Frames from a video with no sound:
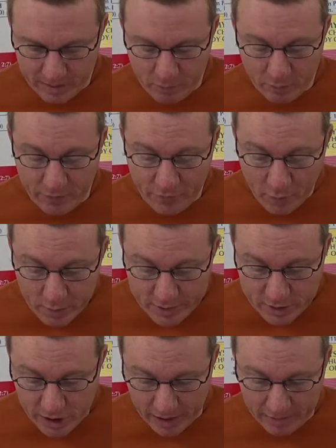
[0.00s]
referring
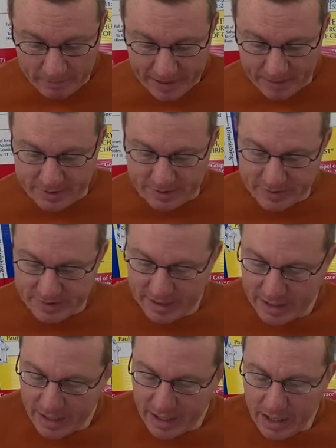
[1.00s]
to John the Baptist,
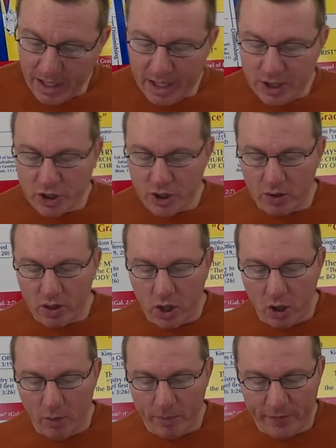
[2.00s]
he shall
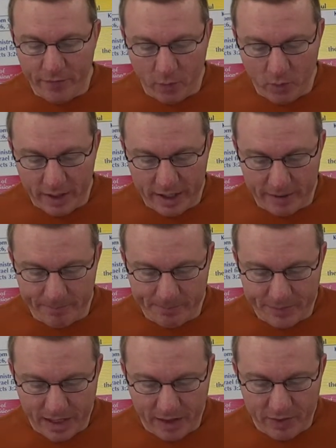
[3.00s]
go before
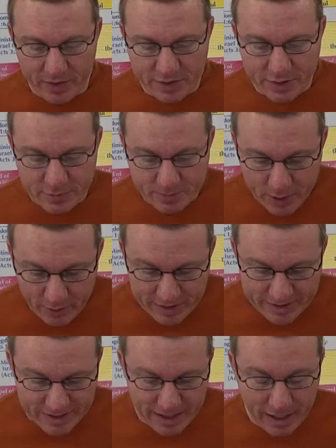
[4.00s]
him in the
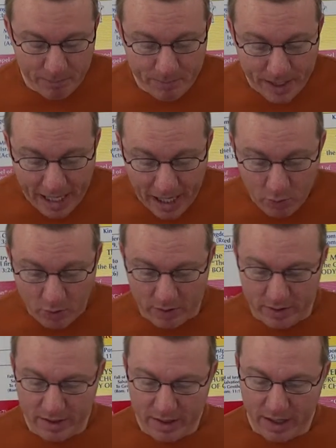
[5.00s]
spirit and
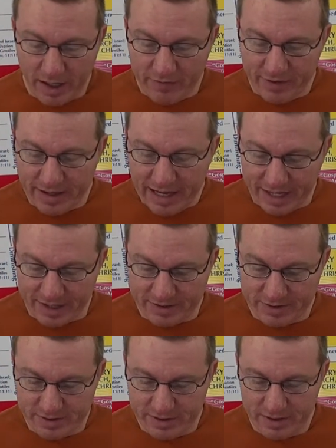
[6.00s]
power of
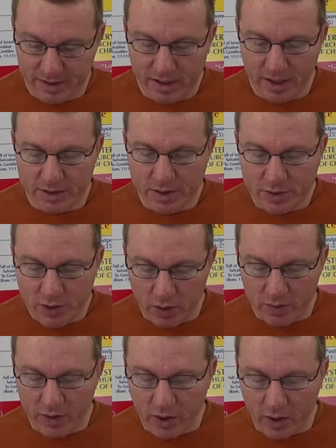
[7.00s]
Elias, to
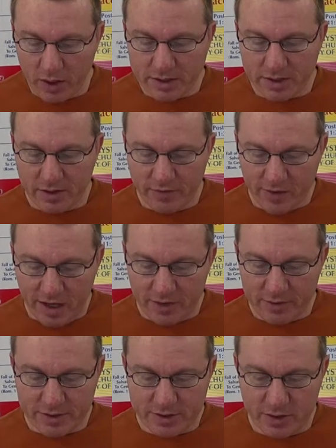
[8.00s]
turn the hearts of the
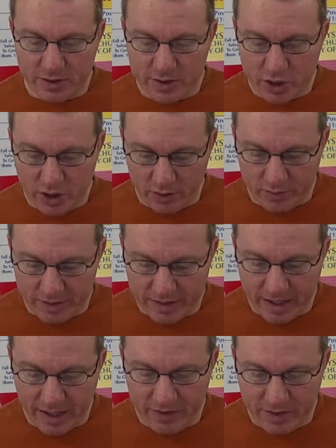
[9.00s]
fathers to the children,
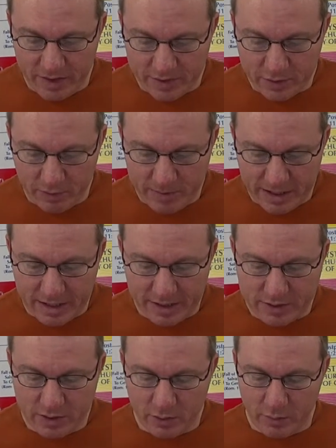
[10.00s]
and the
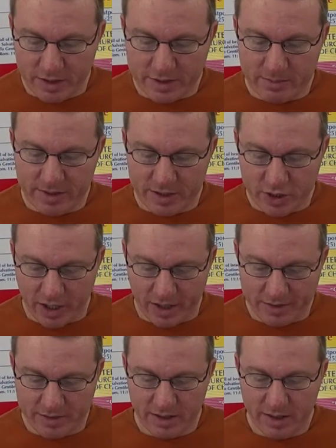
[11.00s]
disobedient to the wisdom of the
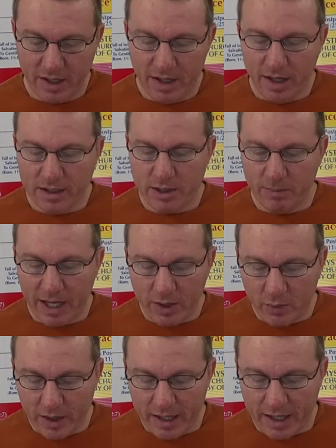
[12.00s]
just, to make
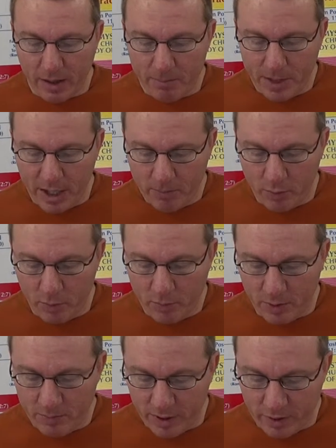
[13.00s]
ready a people
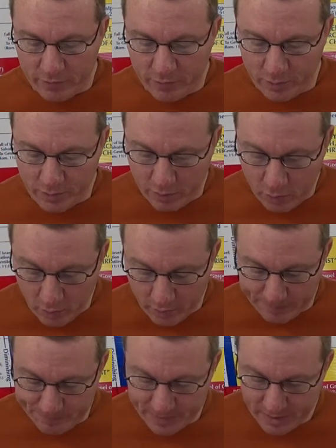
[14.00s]
prepared for the
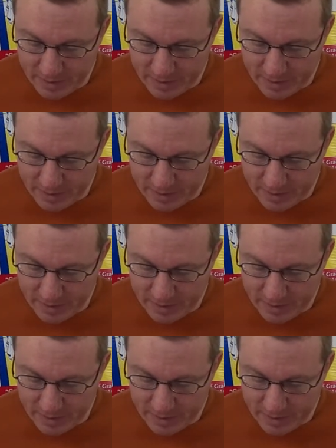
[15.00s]
Lord.